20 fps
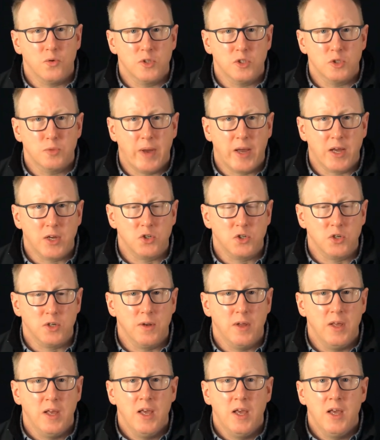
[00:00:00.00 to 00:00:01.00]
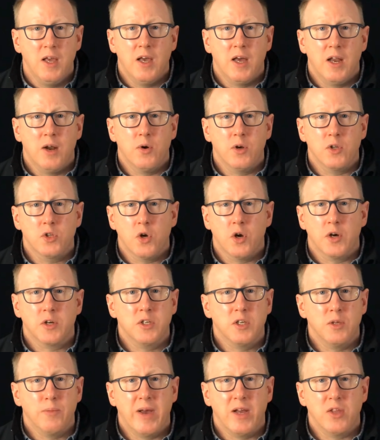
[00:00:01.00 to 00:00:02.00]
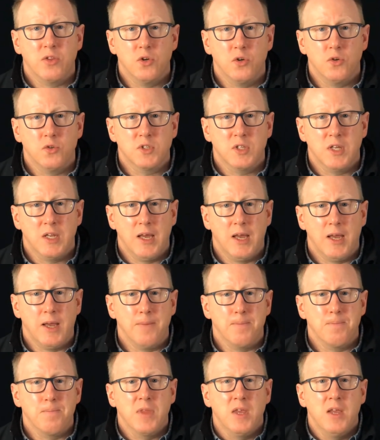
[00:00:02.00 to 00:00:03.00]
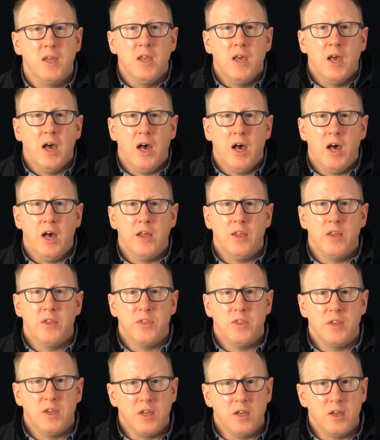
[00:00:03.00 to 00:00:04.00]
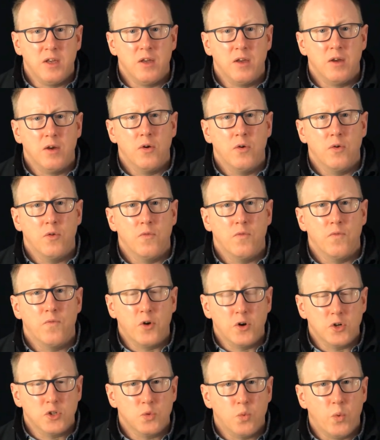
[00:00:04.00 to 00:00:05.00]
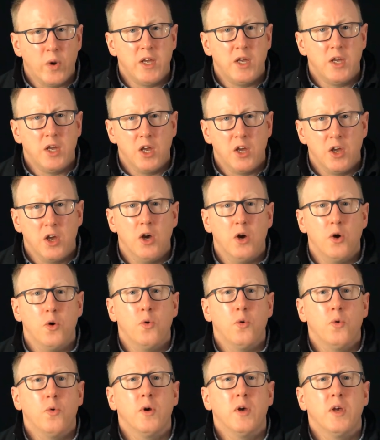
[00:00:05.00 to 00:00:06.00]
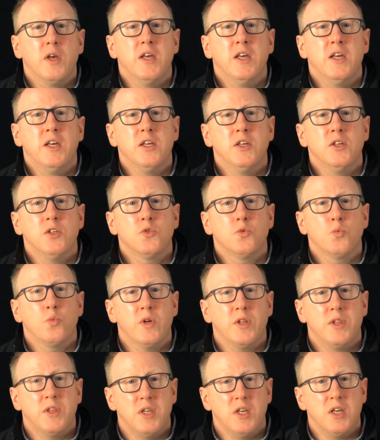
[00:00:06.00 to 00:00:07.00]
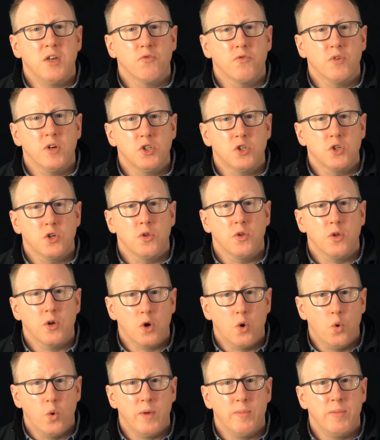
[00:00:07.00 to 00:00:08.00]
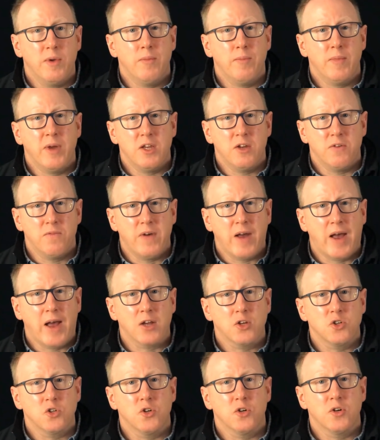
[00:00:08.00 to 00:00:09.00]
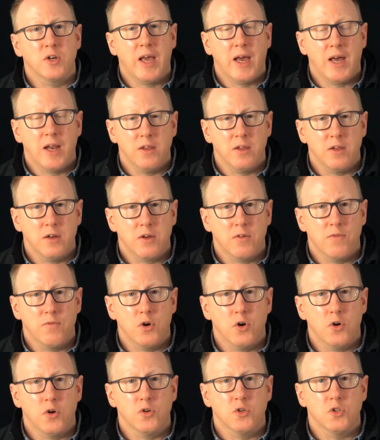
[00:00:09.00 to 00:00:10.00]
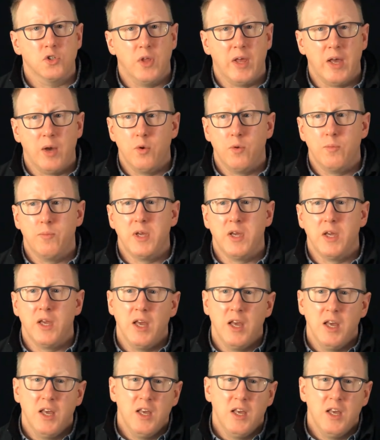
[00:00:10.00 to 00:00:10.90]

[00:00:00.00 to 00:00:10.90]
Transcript: inspection. And I wanna to talk to you about those today. Uh, the first way you can go is with the original equipment manufactured catalytic converter. So that would be